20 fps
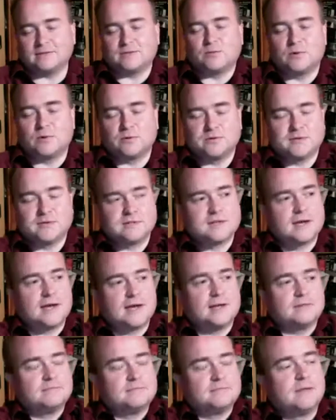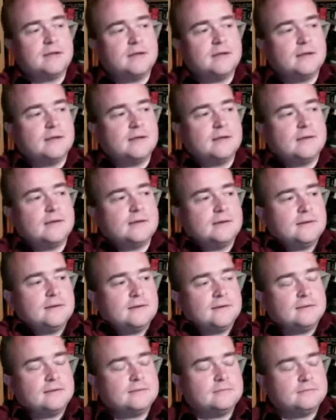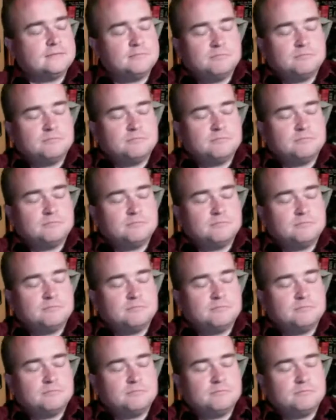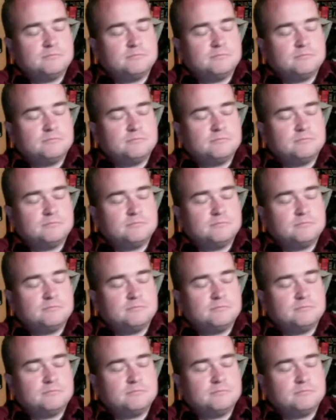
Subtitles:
those things that kind of makes you mad.